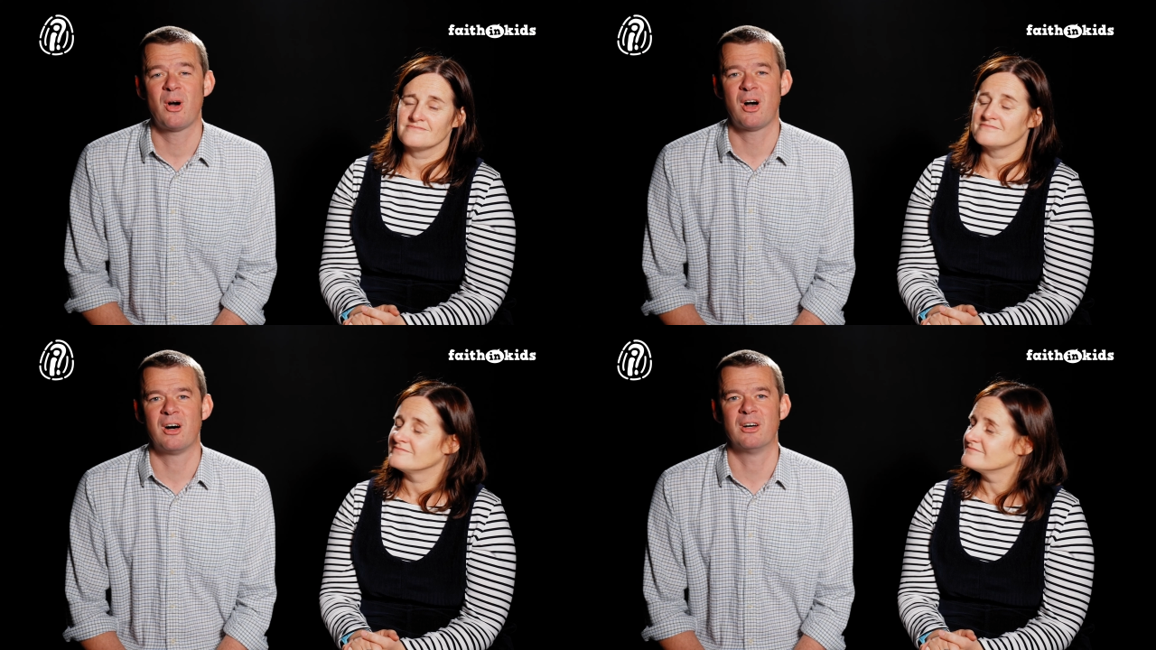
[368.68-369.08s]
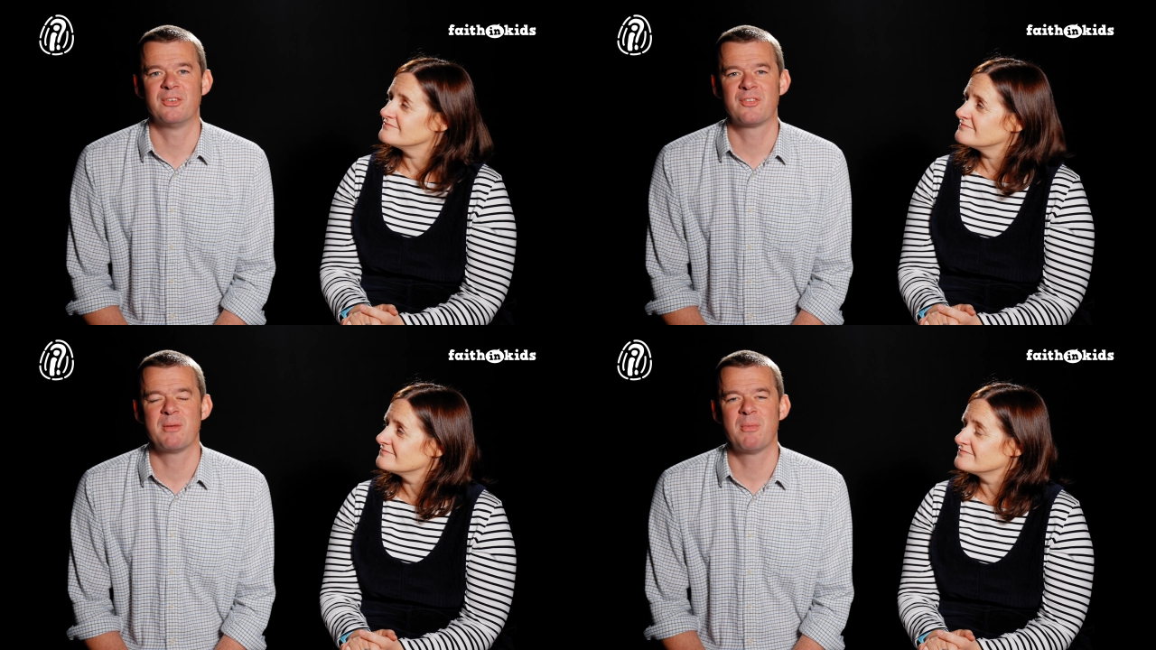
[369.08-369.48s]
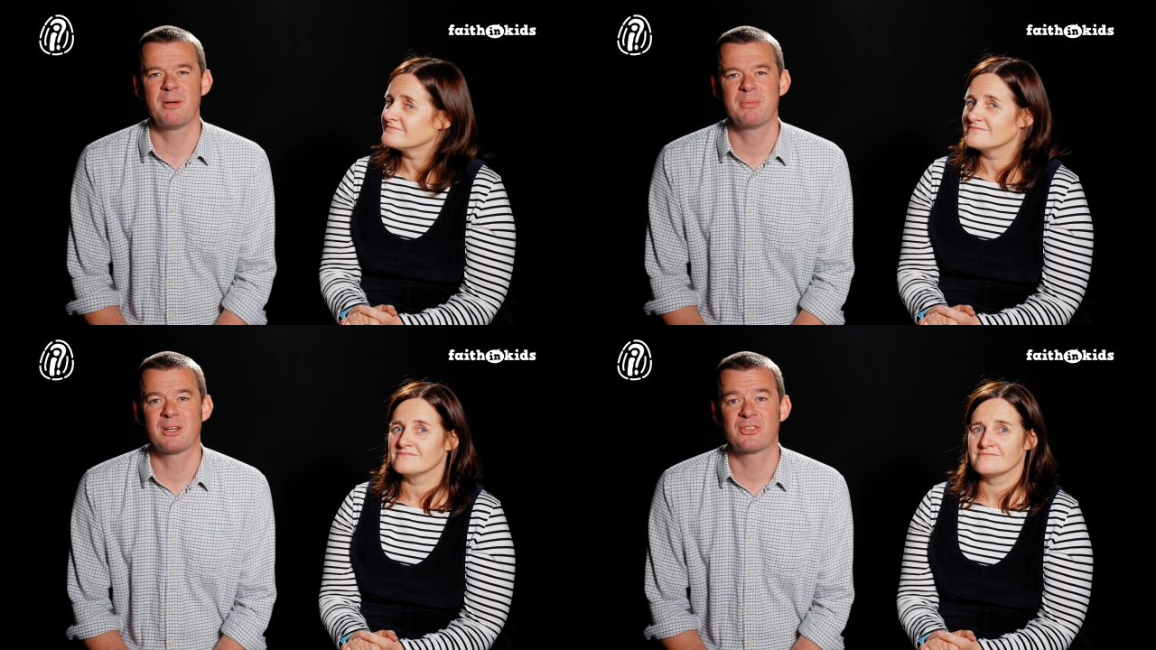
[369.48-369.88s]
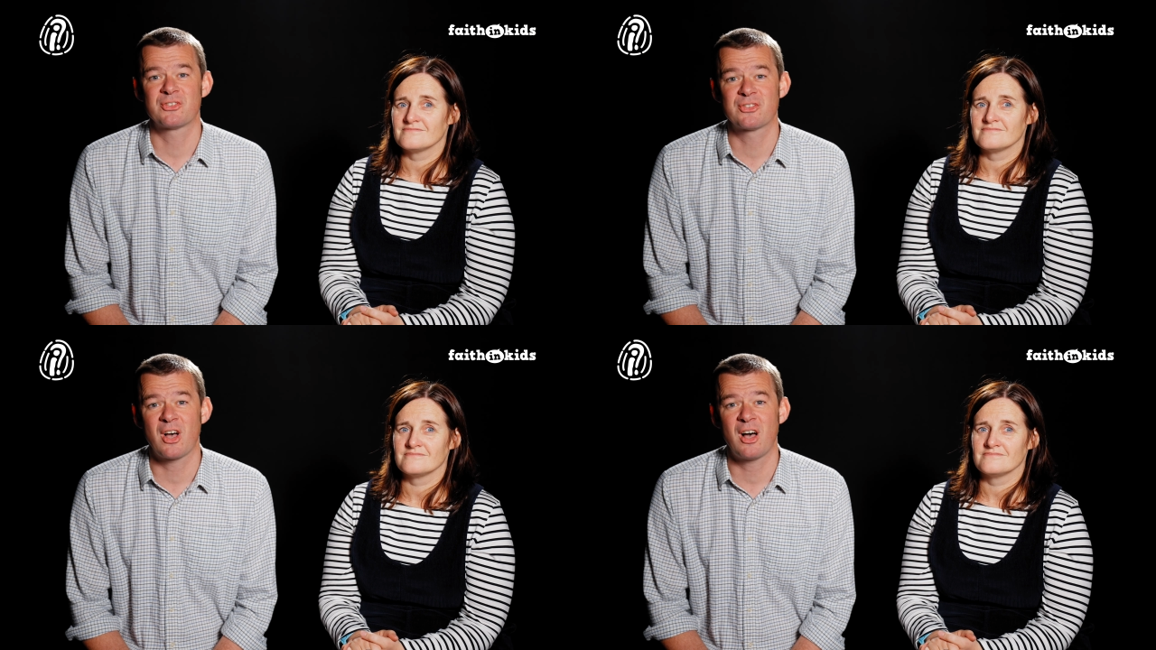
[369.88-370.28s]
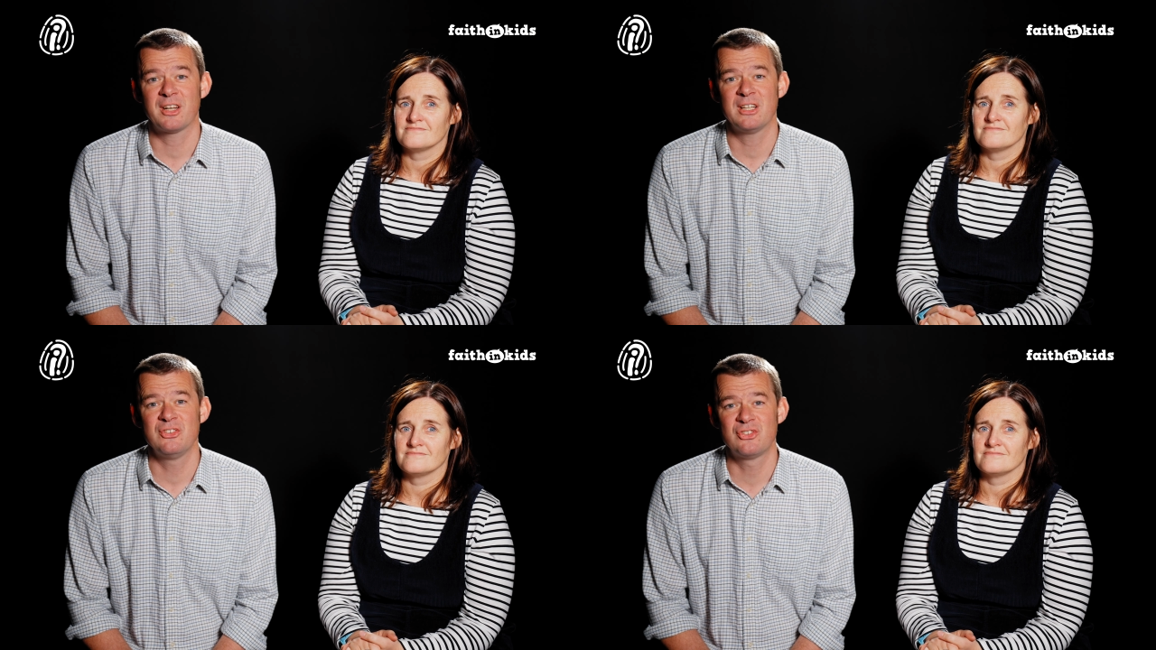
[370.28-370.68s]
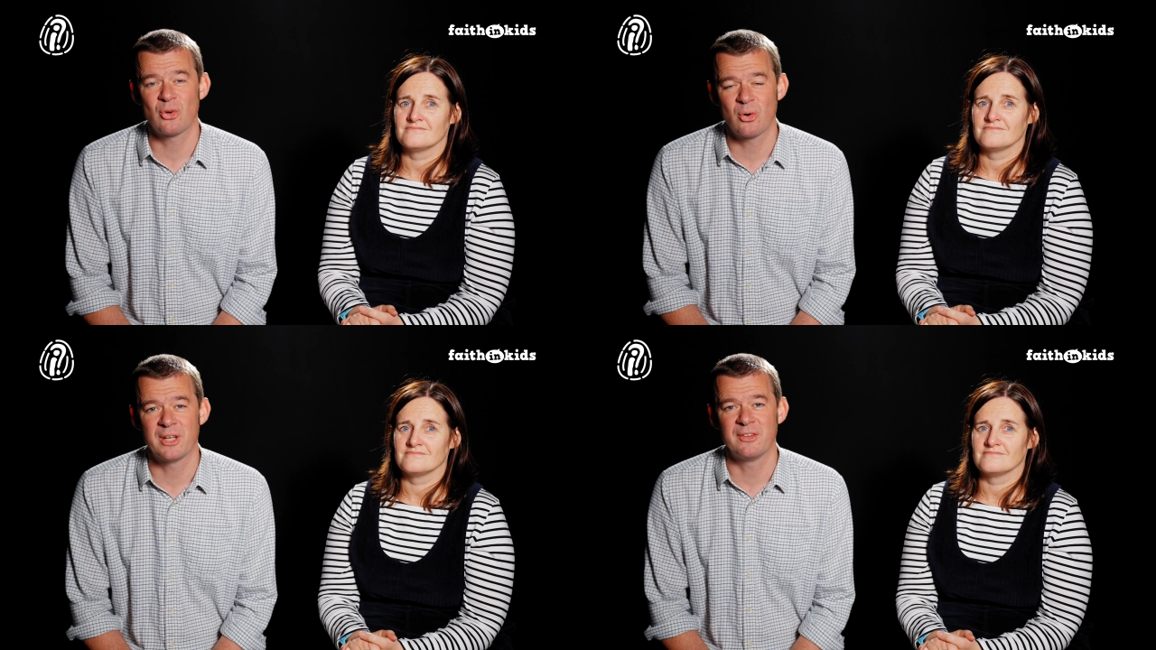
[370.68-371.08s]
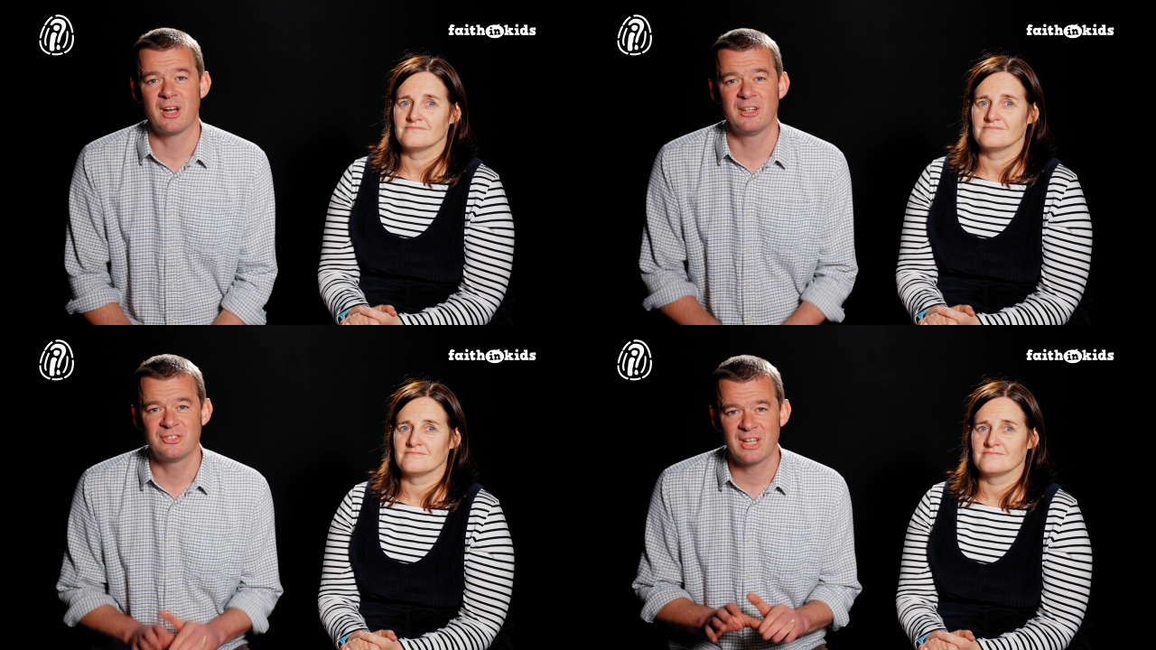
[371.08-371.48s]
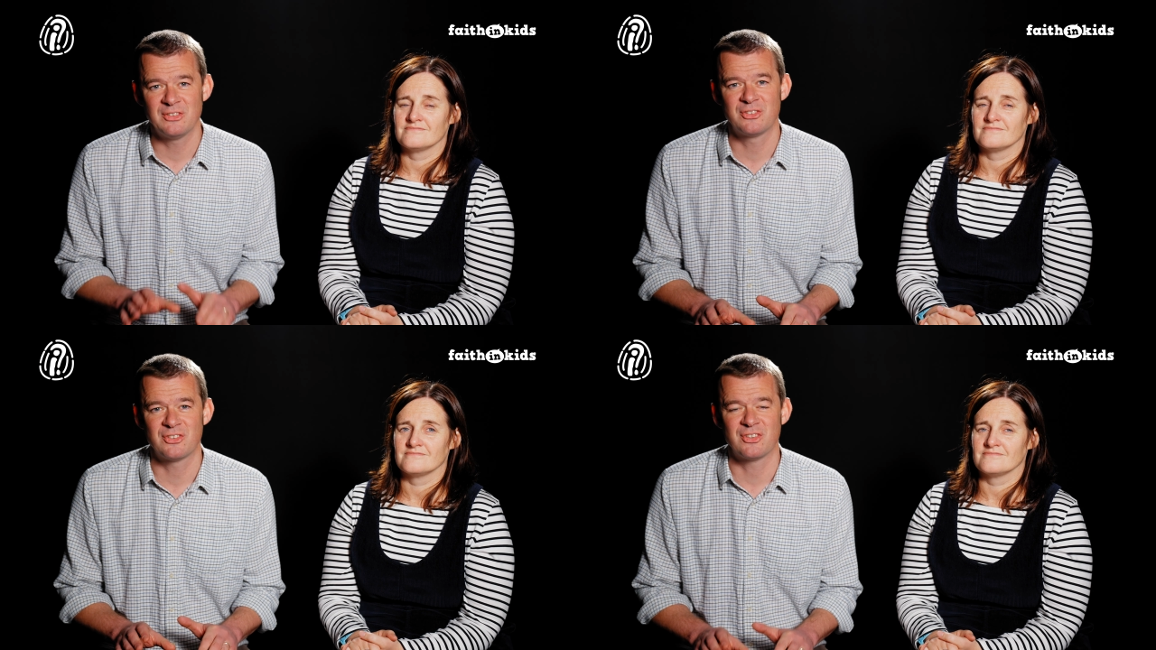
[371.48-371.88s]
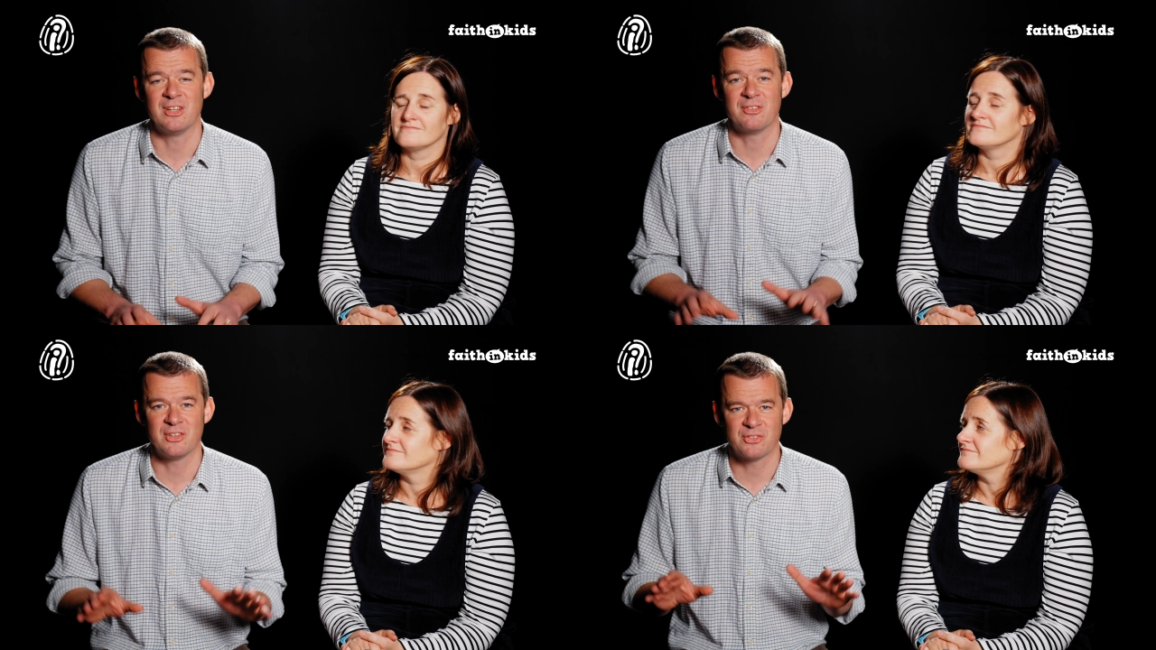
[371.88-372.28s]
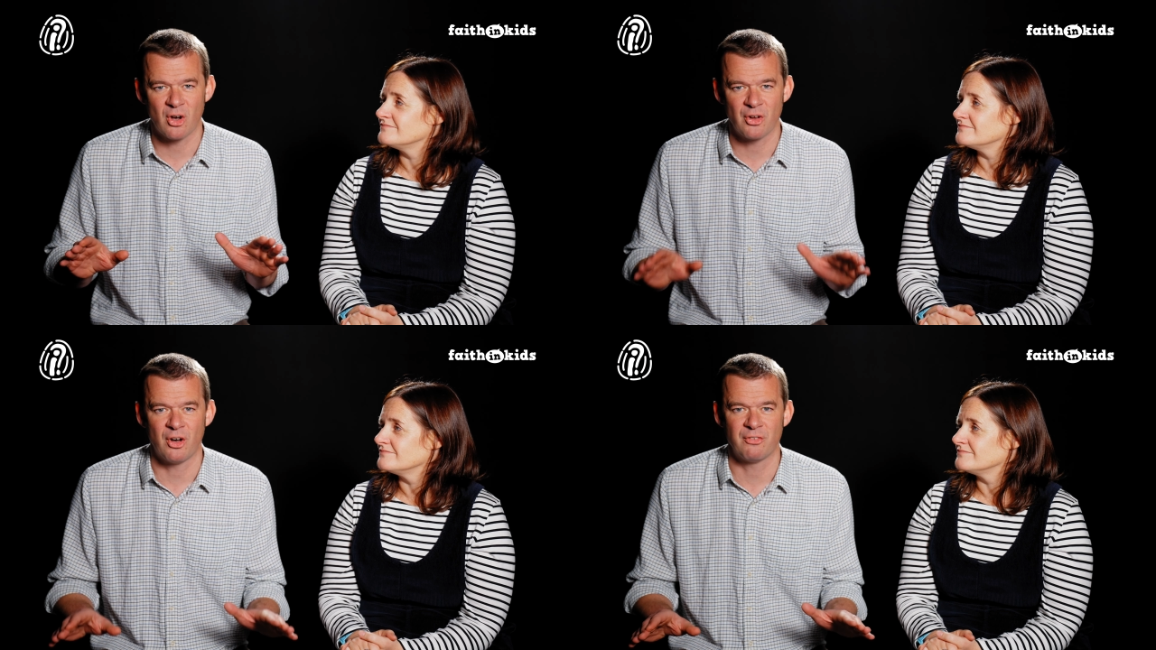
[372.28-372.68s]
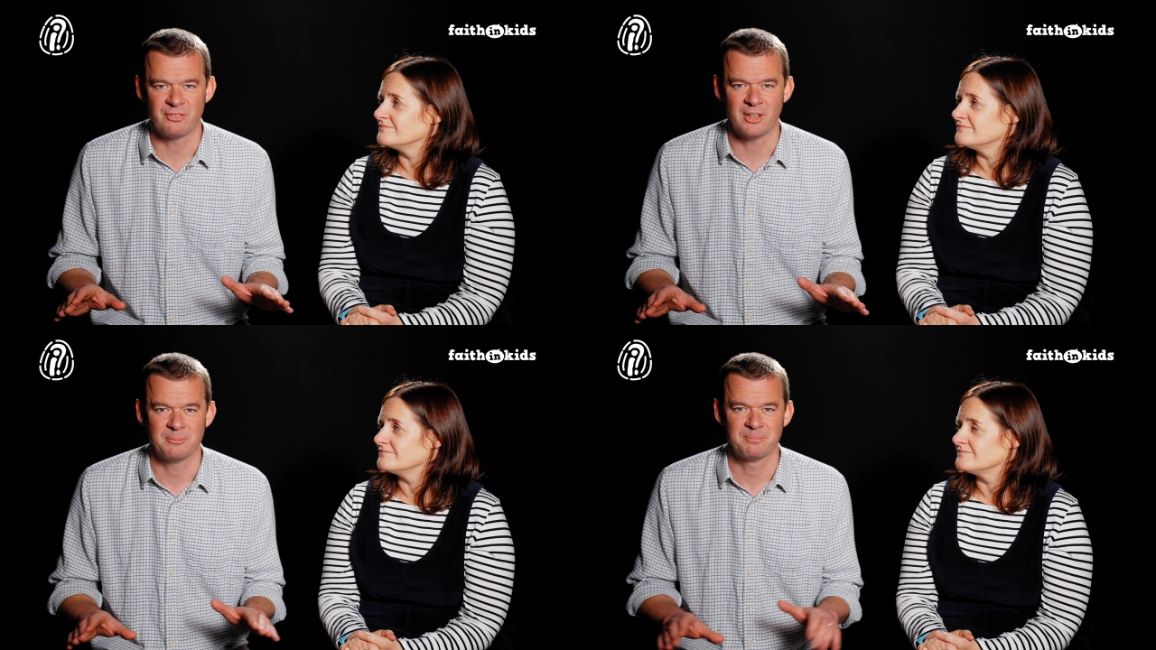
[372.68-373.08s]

Speaker 1: hard, they might be able to start enjoying the identity that is on offer.